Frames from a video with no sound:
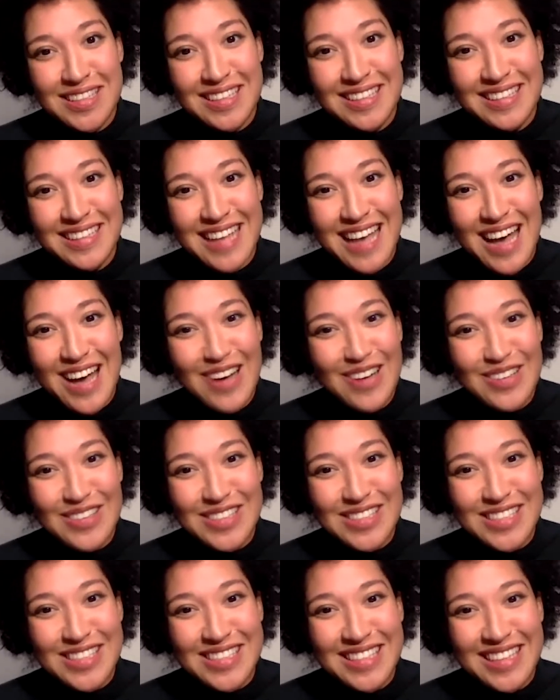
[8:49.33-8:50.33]
in the
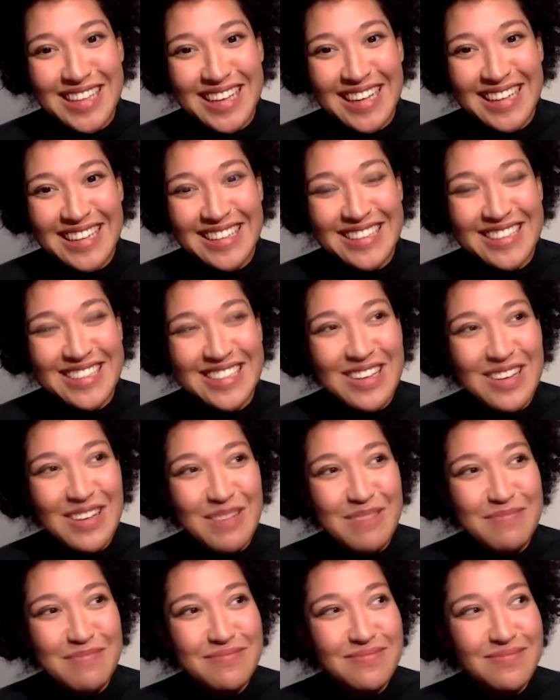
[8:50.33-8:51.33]
house and
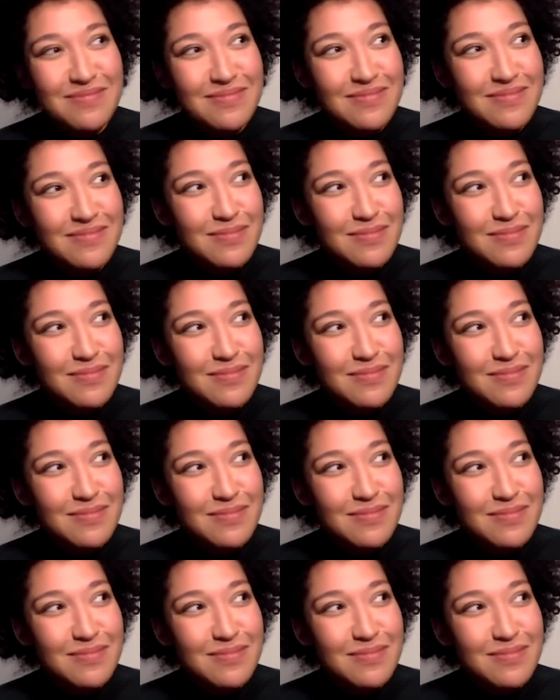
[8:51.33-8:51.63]
um,